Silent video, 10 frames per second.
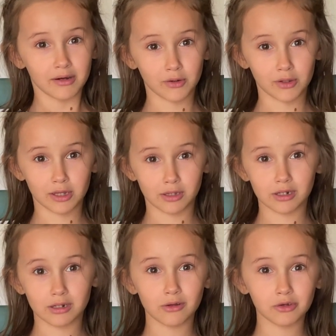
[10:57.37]
with a
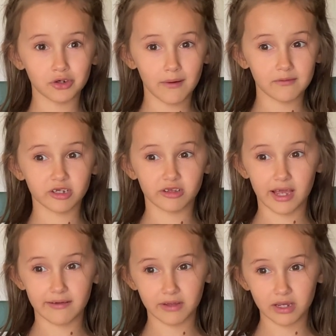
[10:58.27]
little old driver so
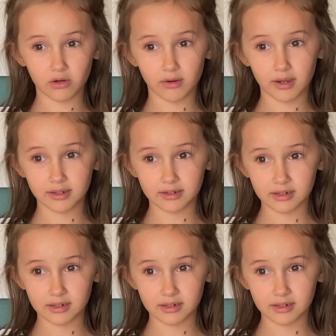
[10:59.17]
lively and quick,